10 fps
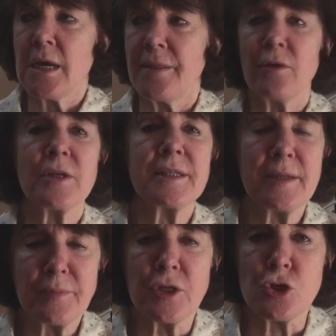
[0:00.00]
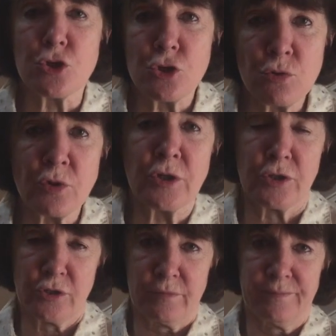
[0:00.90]
There is something you can
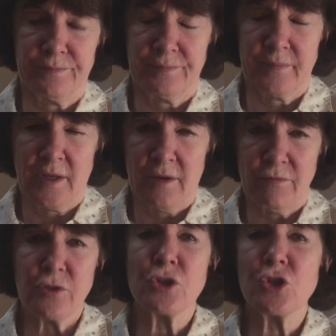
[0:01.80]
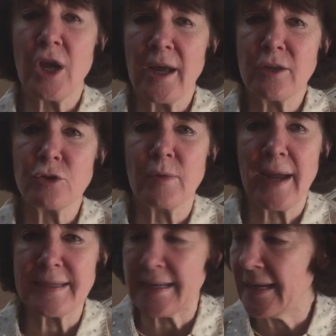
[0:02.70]
do for the child who
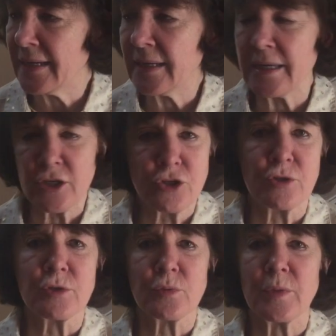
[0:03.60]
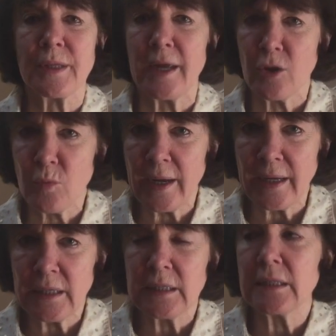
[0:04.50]
has any issues with airway,
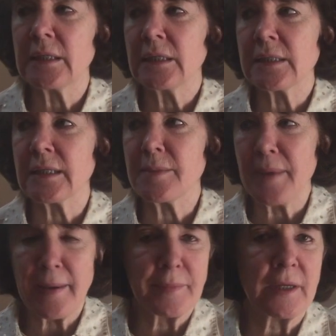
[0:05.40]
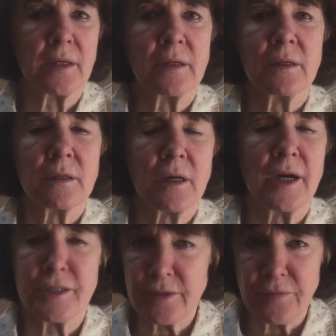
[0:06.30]
sleep apnea
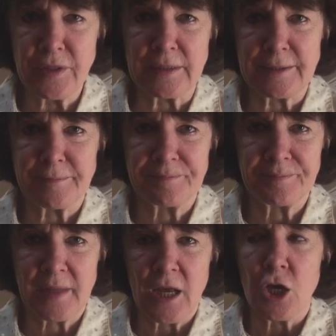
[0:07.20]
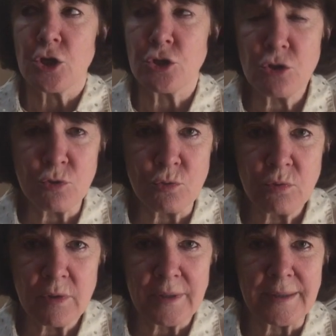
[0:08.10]
kinds of things.
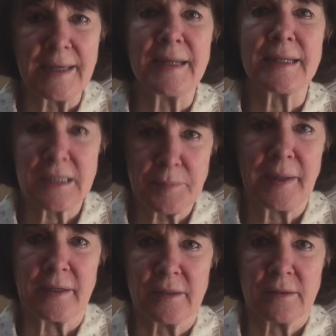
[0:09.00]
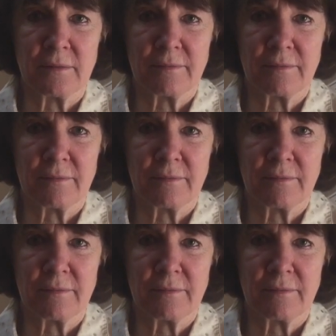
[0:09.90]
You can expand.